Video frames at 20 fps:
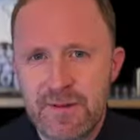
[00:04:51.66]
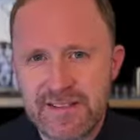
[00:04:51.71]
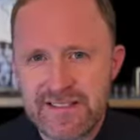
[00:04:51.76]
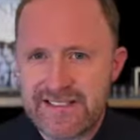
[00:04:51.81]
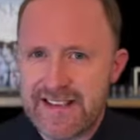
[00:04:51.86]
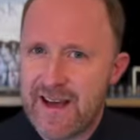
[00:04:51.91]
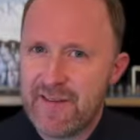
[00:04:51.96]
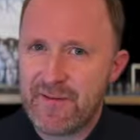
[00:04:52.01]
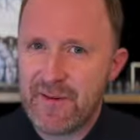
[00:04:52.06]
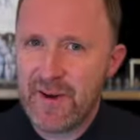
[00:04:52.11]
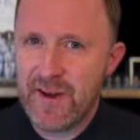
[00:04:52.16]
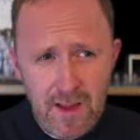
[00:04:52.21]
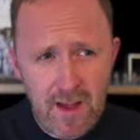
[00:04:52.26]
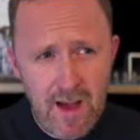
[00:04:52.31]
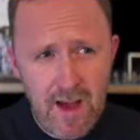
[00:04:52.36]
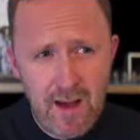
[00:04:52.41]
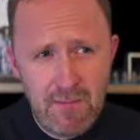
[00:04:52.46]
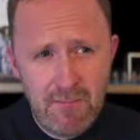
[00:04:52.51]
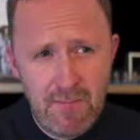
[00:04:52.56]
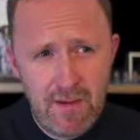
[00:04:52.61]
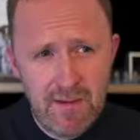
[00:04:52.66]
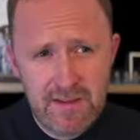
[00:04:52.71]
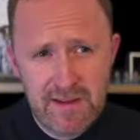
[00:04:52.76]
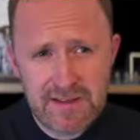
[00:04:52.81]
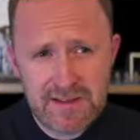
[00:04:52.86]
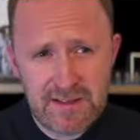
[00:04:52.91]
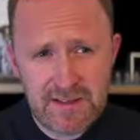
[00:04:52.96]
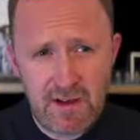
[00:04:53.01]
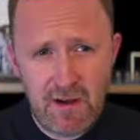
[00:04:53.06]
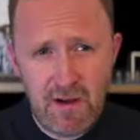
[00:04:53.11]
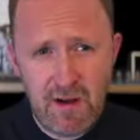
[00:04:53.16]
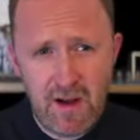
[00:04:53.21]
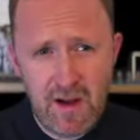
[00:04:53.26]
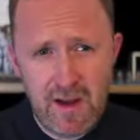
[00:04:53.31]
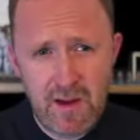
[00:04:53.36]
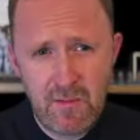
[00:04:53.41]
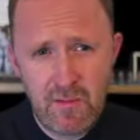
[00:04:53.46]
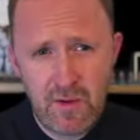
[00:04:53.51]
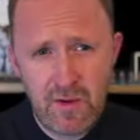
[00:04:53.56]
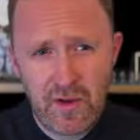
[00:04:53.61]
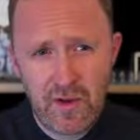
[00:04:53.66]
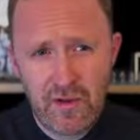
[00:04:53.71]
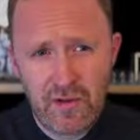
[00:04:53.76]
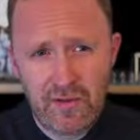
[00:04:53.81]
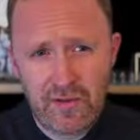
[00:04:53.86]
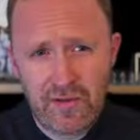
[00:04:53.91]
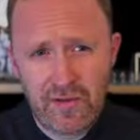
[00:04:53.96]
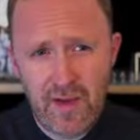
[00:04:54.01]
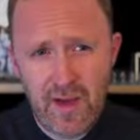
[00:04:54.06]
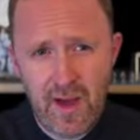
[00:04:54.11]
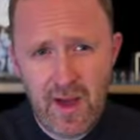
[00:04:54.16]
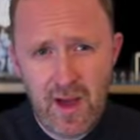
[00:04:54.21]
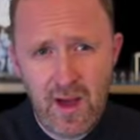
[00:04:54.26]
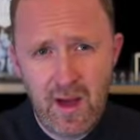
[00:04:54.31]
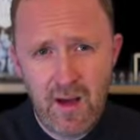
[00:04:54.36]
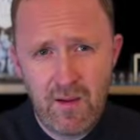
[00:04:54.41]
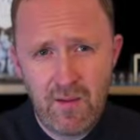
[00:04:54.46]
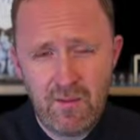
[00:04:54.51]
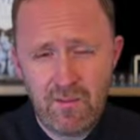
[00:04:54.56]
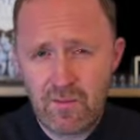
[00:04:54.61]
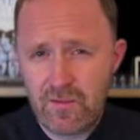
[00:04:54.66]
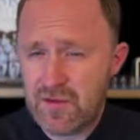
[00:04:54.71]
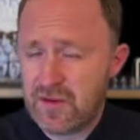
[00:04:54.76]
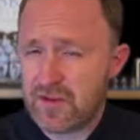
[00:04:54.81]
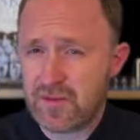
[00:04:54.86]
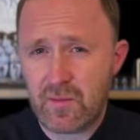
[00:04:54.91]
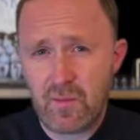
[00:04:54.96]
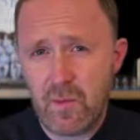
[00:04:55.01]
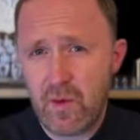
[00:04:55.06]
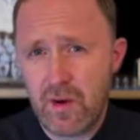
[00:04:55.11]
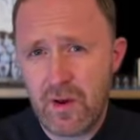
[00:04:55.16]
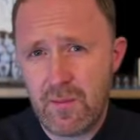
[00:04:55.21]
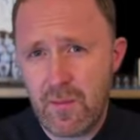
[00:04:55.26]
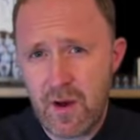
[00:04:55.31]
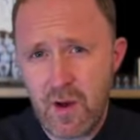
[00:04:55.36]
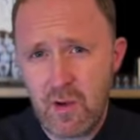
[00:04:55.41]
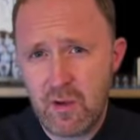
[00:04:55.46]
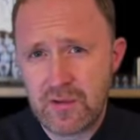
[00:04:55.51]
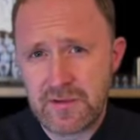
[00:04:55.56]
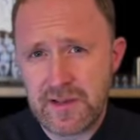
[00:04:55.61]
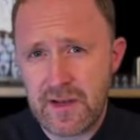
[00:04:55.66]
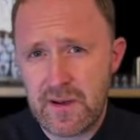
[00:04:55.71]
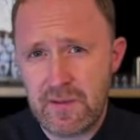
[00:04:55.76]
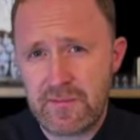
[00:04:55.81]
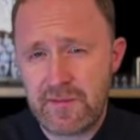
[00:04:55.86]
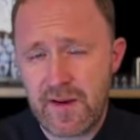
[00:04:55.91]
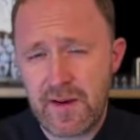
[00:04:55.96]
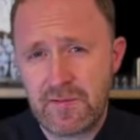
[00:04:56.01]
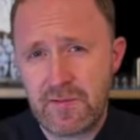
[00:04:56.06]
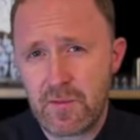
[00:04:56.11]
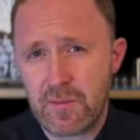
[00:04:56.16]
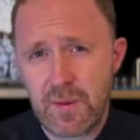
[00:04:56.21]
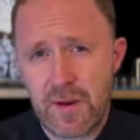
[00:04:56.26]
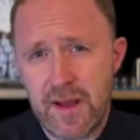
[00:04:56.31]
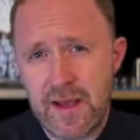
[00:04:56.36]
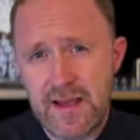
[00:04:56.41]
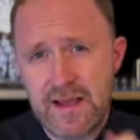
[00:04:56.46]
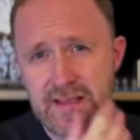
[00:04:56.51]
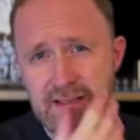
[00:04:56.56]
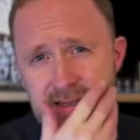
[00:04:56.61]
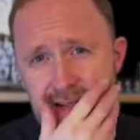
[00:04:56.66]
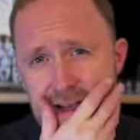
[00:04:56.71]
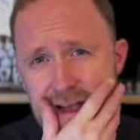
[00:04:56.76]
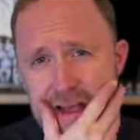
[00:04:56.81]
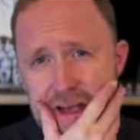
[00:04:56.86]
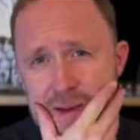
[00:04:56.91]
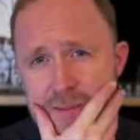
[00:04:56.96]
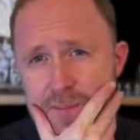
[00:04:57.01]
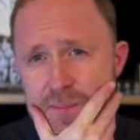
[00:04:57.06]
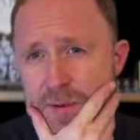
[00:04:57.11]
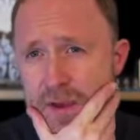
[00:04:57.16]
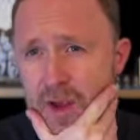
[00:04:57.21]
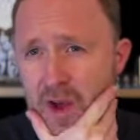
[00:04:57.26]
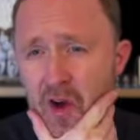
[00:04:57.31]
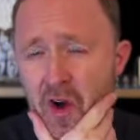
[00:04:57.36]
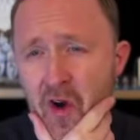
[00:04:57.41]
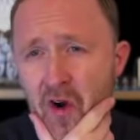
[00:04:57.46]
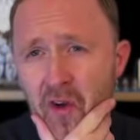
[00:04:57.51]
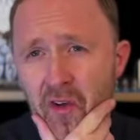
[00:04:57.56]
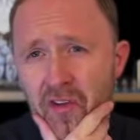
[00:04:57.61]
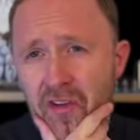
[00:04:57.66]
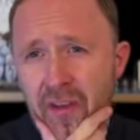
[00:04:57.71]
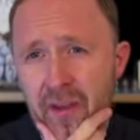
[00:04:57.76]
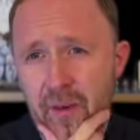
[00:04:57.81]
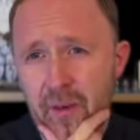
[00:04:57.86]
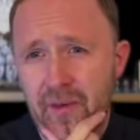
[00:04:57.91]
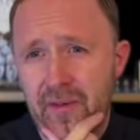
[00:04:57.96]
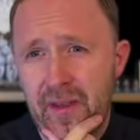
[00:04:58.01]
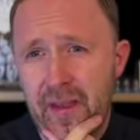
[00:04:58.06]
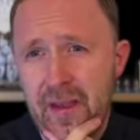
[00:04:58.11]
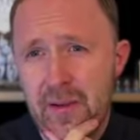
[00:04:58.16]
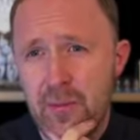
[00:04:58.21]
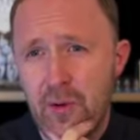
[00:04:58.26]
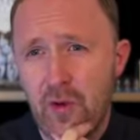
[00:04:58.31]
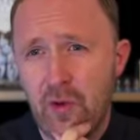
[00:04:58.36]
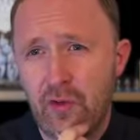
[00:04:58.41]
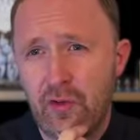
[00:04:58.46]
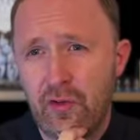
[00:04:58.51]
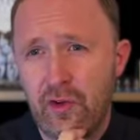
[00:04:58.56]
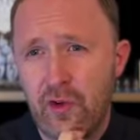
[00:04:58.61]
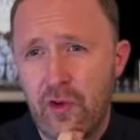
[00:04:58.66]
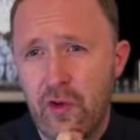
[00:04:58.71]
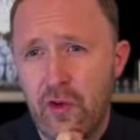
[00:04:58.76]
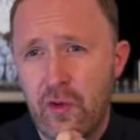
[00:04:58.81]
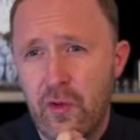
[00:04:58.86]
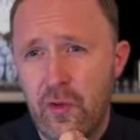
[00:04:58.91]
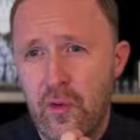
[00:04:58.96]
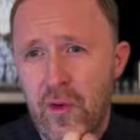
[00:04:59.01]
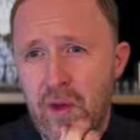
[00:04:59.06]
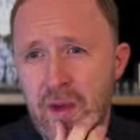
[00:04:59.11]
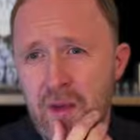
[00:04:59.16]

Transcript: 7. This guy was just one of my all-time favourite players because he was able to